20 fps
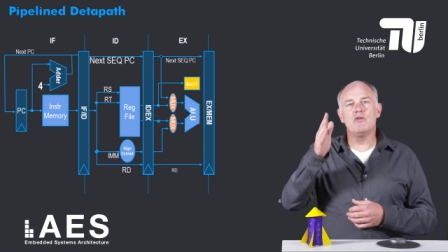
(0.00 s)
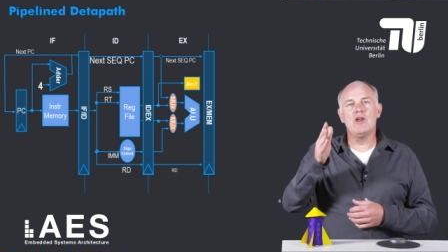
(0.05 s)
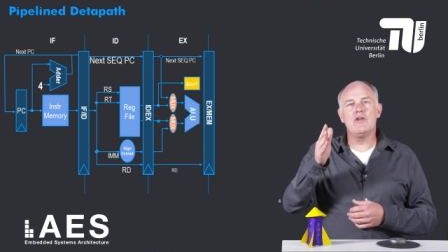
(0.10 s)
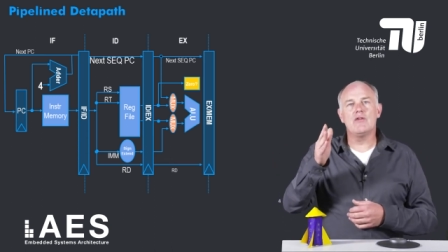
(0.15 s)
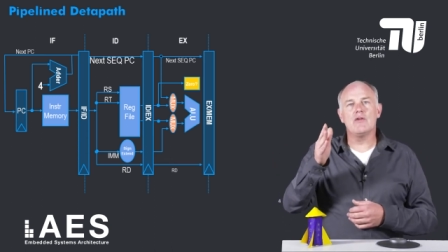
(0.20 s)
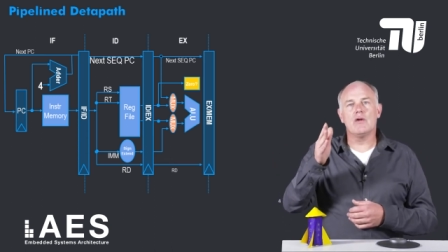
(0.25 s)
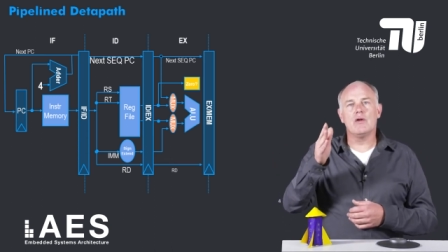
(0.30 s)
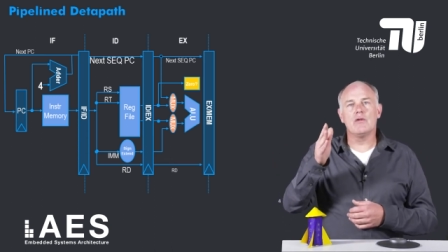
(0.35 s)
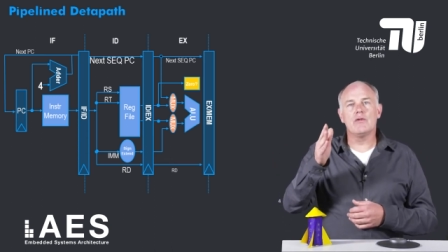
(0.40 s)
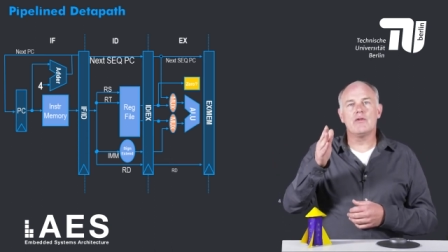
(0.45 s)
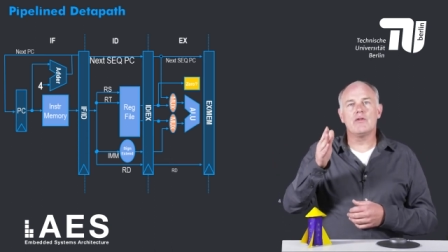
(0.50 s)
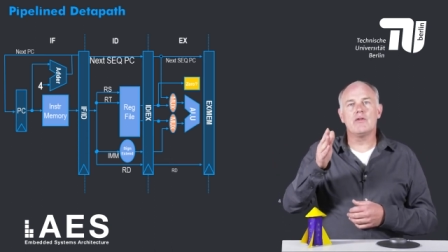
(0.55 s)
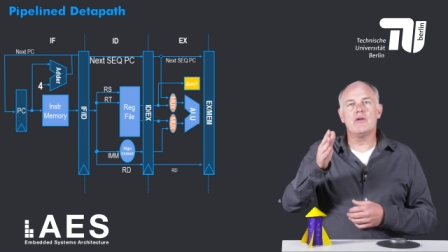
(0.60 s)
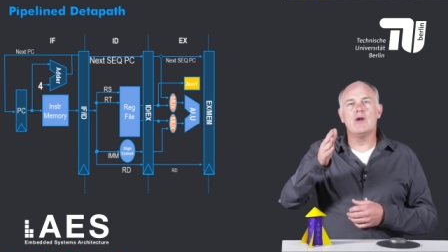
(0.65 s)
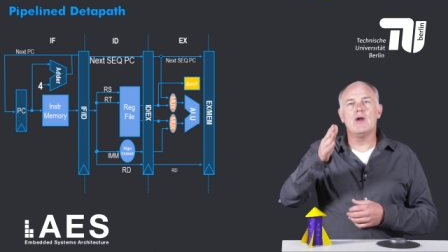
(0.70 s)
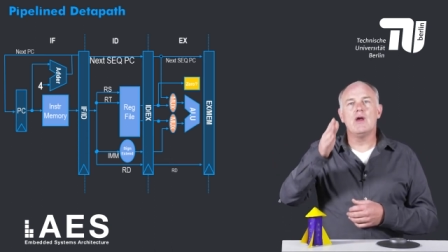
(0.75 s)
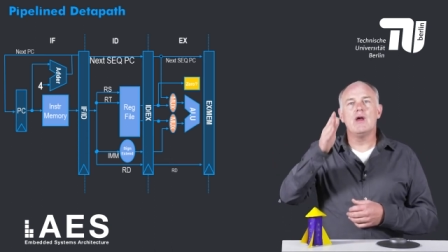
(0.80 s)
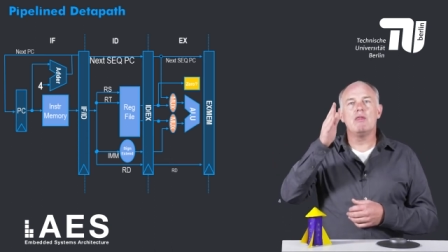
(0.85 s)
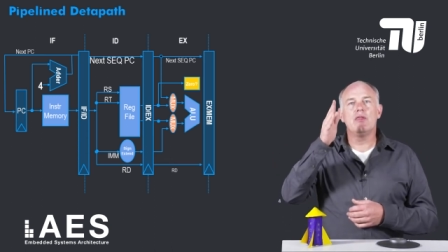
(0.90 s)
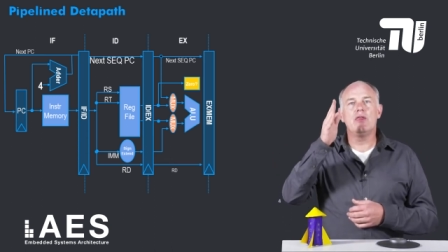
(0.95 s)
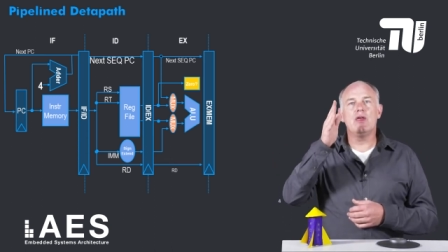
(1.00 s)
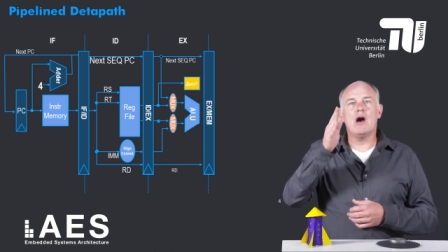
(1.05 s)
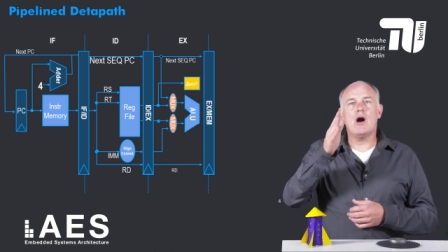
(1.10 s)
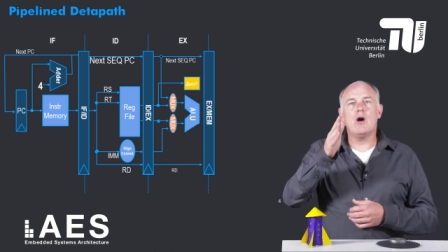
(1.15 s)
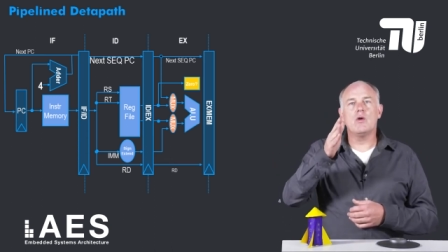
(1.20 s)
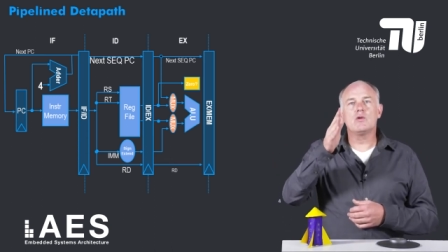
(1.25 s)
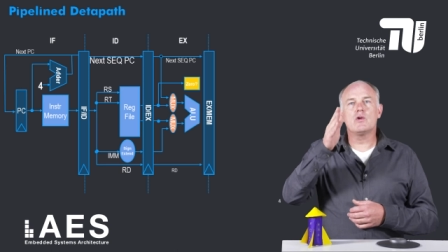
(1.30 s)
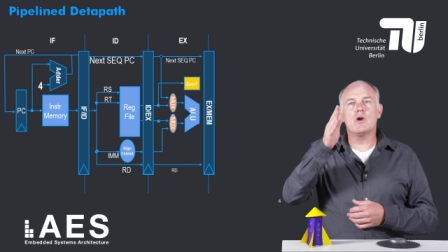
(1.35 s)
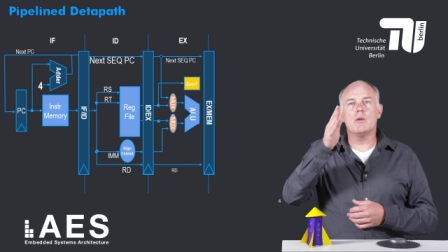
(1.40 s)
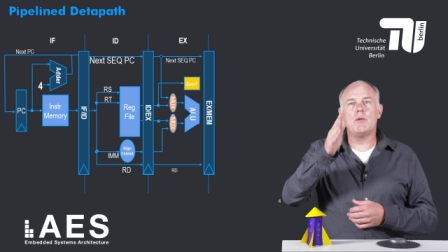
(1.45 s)
results, the
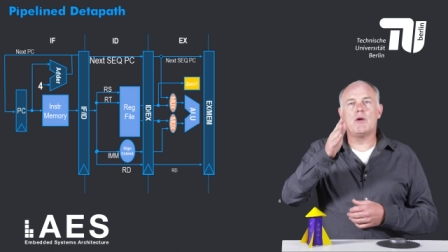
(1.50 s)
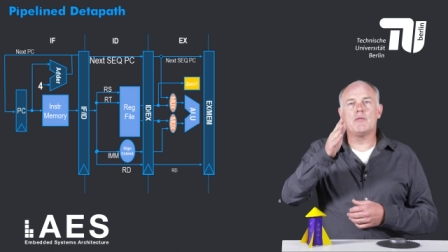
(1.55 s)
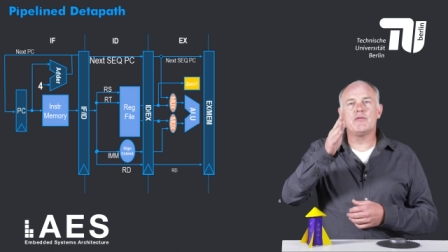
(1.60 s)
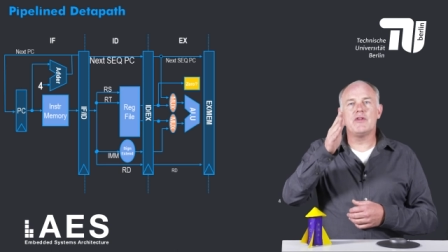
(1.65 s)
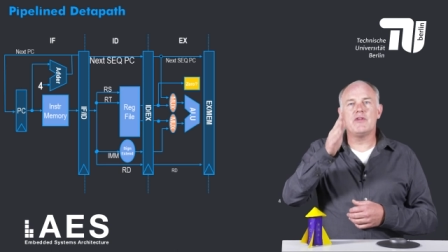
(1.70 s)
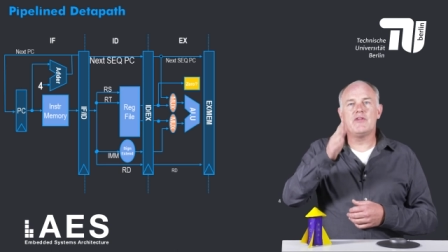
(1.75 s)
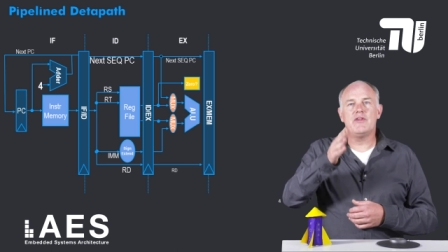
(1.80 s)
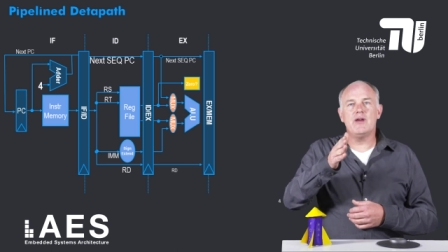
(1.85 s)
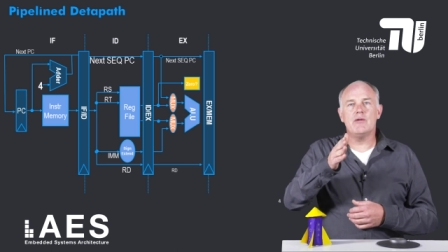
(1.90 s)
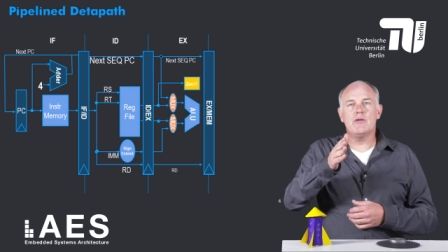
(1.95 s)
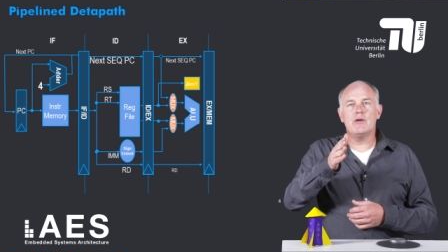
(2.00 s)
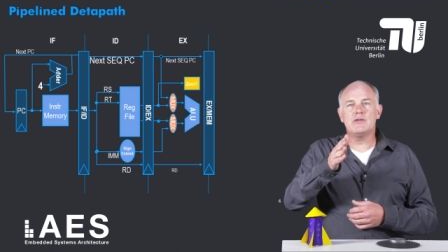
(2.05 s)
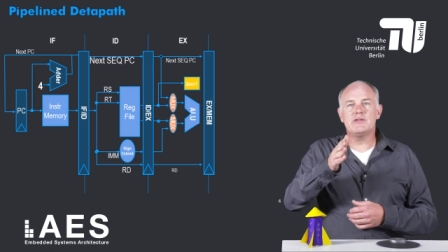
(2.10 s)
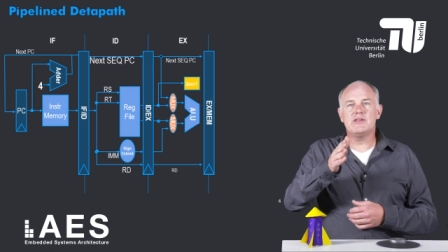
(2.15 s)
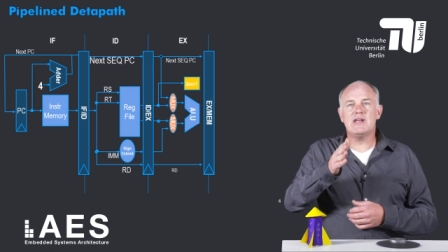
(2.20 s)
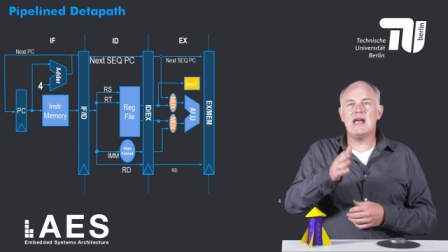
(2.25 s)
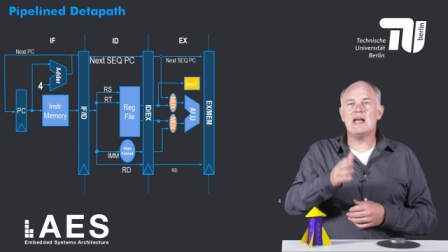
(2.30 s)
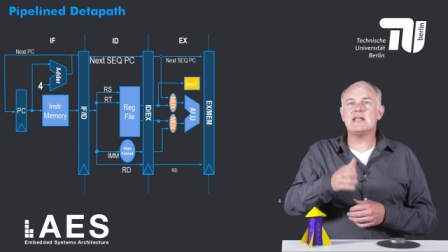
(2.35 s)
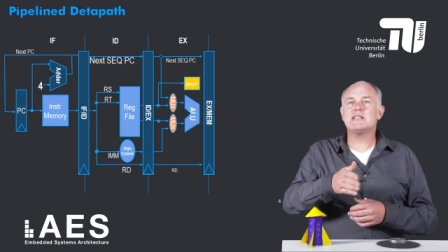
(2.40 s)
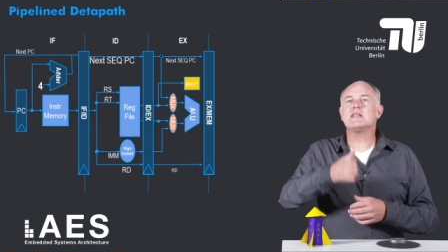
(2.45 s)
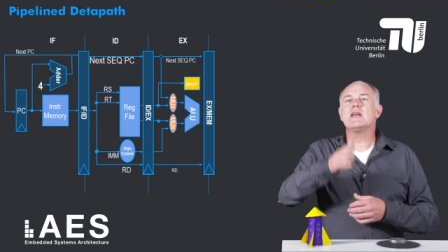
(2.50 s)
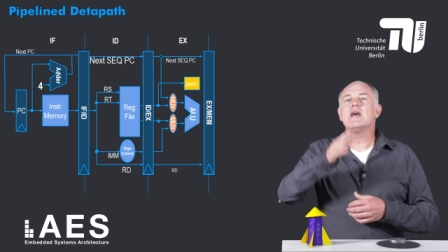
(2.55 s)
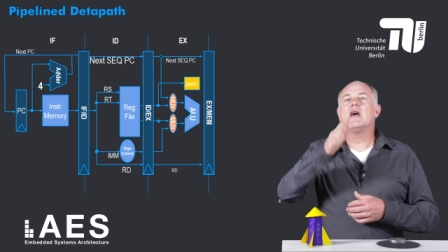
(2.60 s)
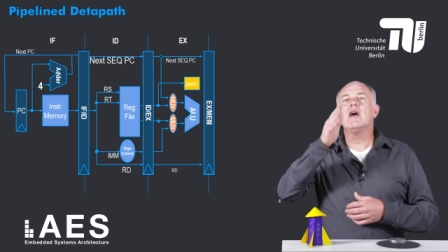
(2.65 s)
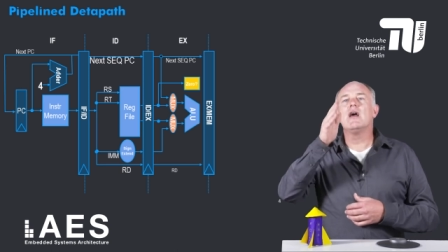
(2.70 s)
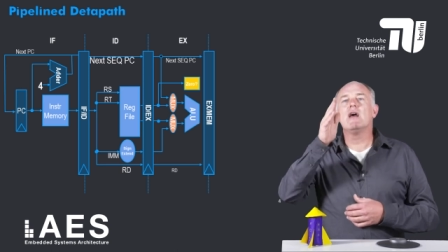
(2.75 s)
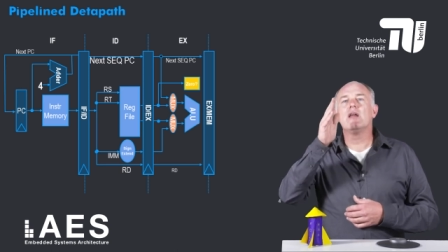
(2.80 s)
outcome of the zero test,